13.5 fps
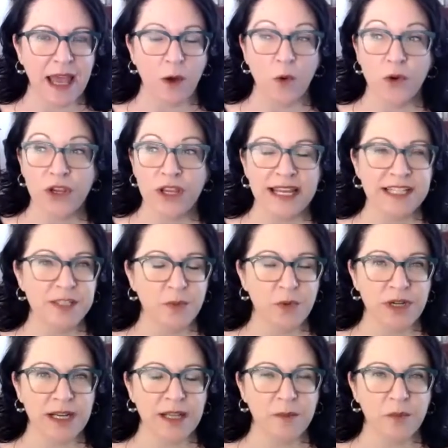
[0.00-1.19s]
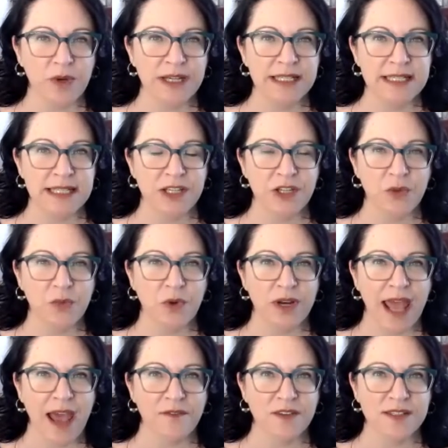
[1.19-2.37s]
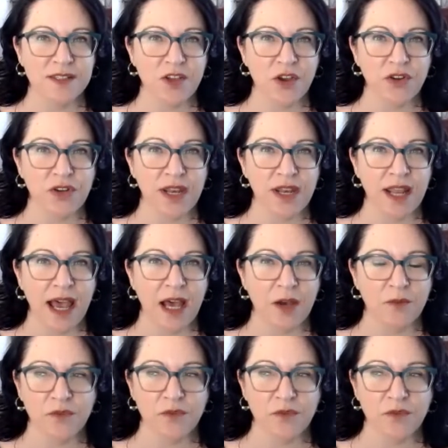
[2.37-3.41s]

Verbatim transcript: or you need to put it in print, and you want to have a certain um,